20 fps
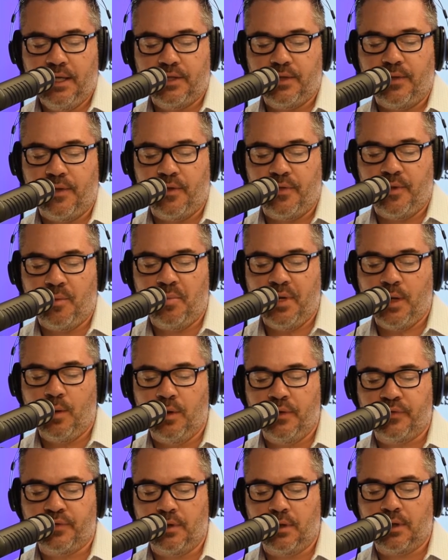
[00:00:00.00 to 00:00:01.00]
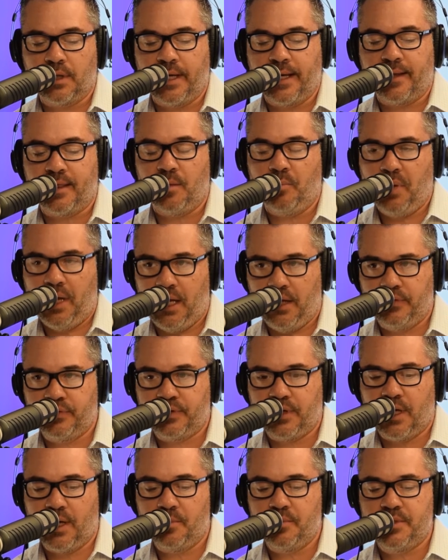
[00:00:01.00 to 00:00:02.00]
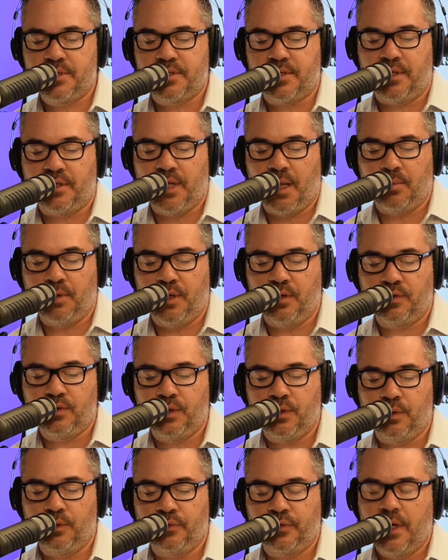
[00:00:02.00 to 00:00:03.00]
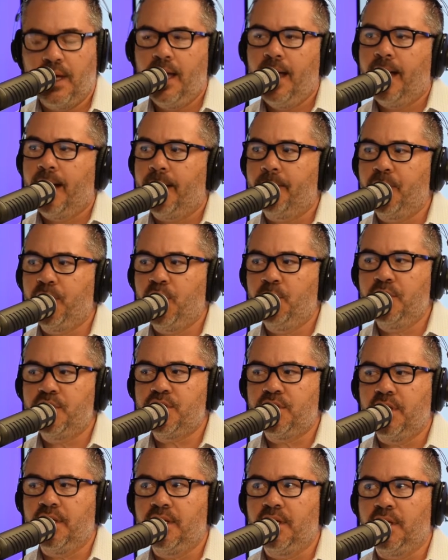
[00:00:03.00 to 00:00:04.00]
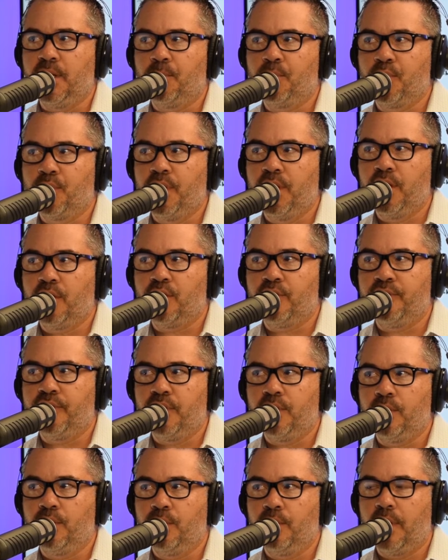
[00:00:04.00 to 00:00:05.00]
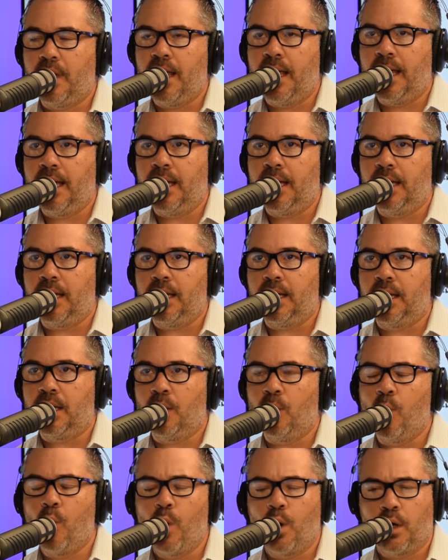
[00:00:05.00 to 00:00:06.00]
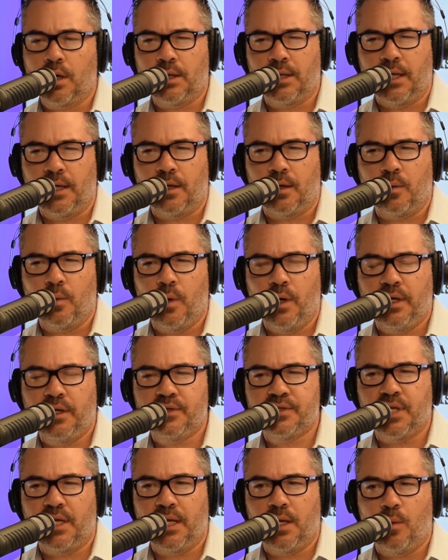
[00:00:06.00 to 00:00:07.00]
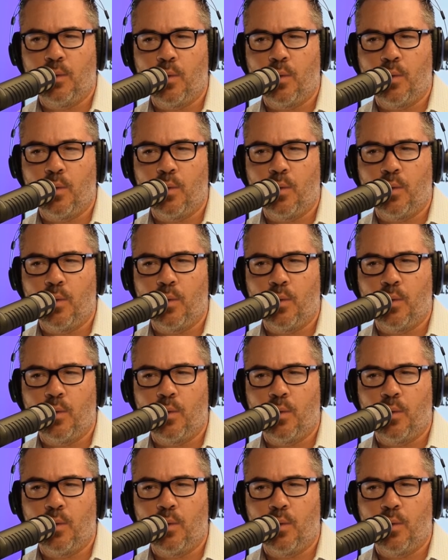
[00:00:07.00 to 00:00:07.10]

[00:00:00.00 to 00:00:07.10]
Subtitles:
the big ones look like the pay stubs, the W-2s. You mentioned in the pre-interview an award letter. What is an